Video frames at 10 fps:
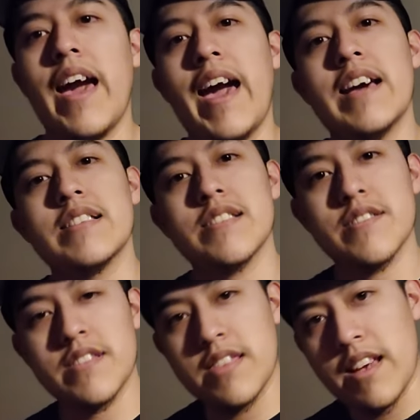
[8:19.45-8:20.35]
as
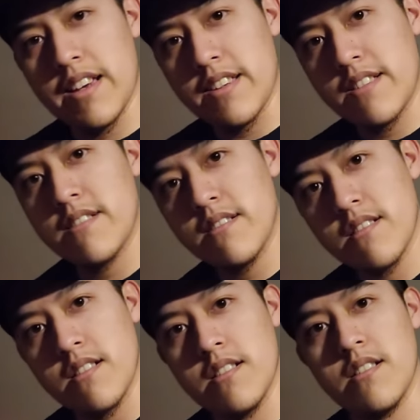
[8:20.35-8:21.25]
something like
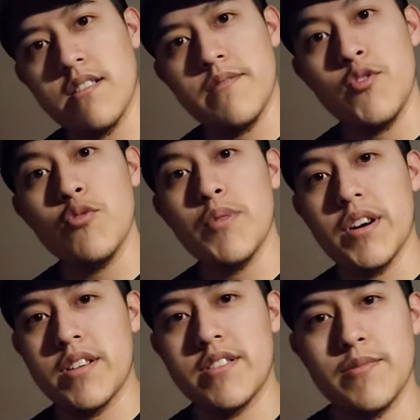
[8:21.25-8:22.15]
uh, nubuck
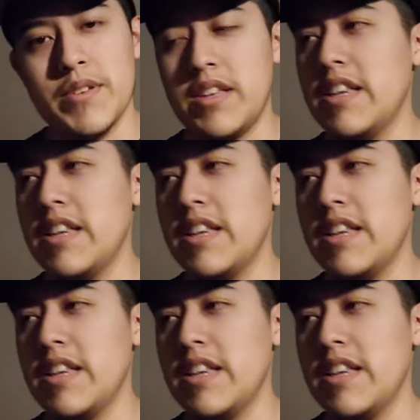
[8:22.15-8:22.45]
to me.